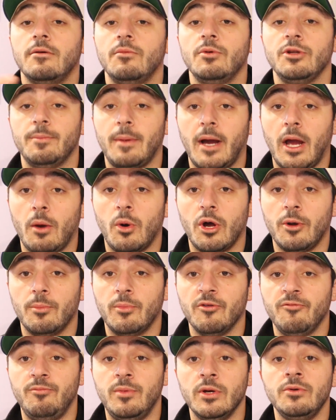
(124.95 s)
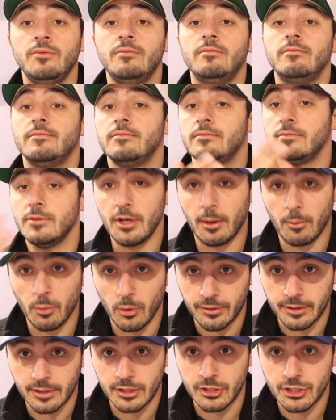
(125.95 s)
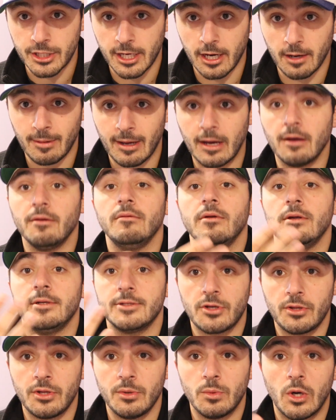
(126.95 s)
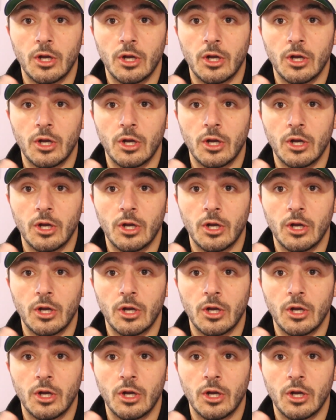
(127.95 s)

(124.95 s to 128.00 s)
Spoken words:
when you buy a waterproof boot, the number one thing you should care about is, are they